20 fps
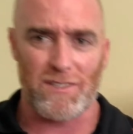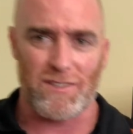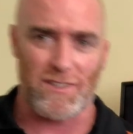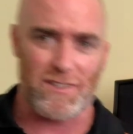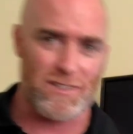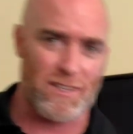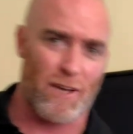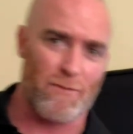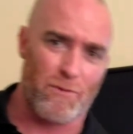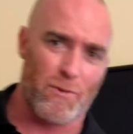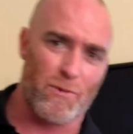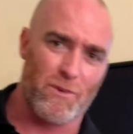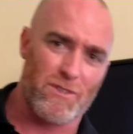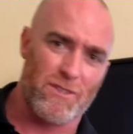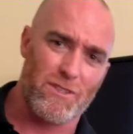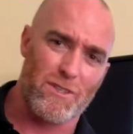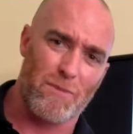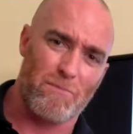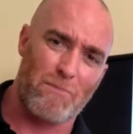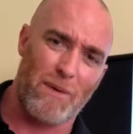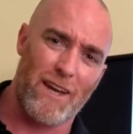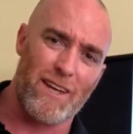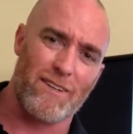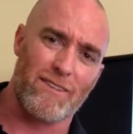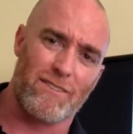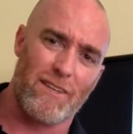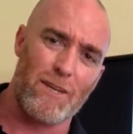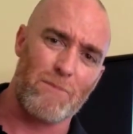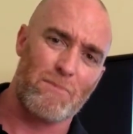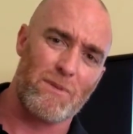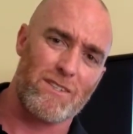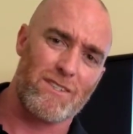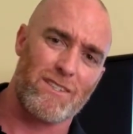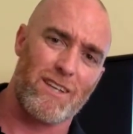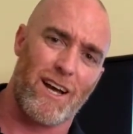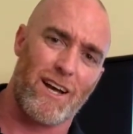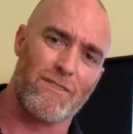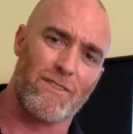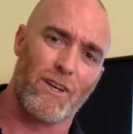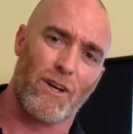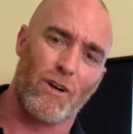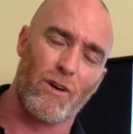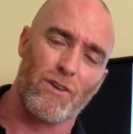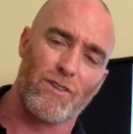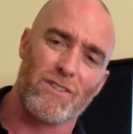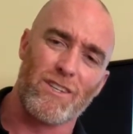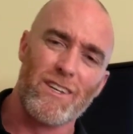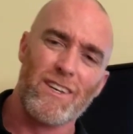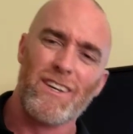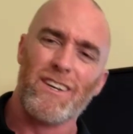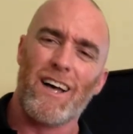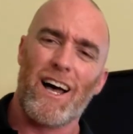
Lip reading: discomfort, which is a pain deep inside the glutes.